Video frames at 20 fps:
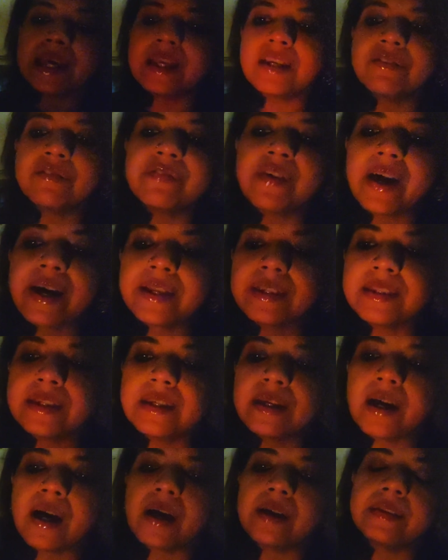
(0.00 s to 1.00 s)
In fact,
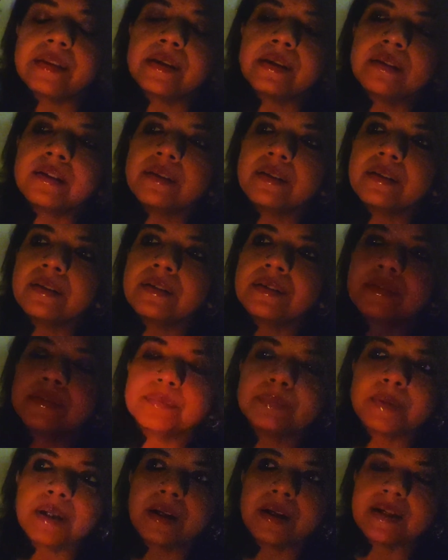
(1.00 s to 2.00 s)
the
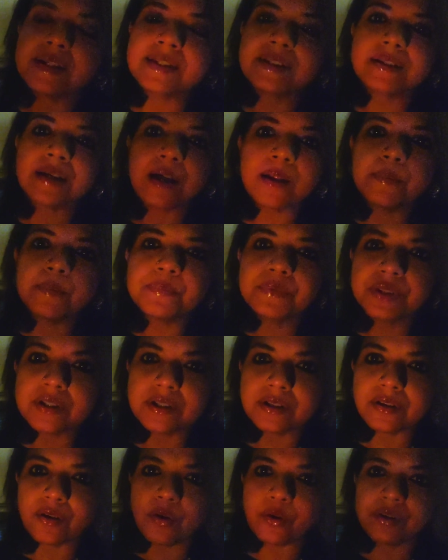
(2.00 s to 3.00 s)
other
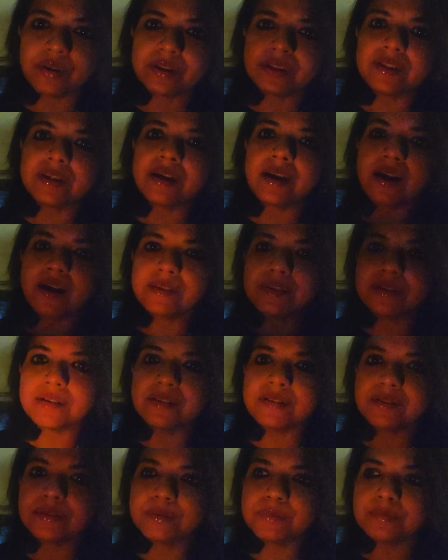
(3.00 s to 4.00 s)
sculptor or the
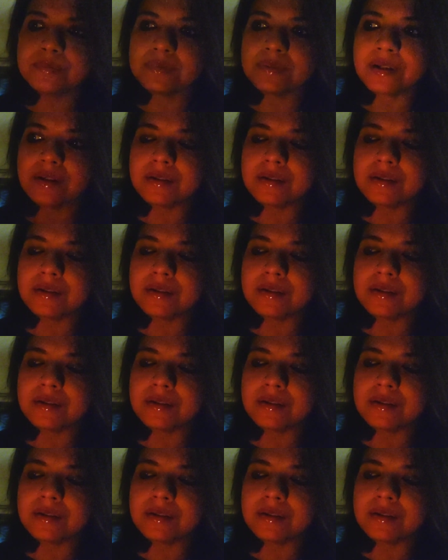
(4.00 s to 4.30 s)
other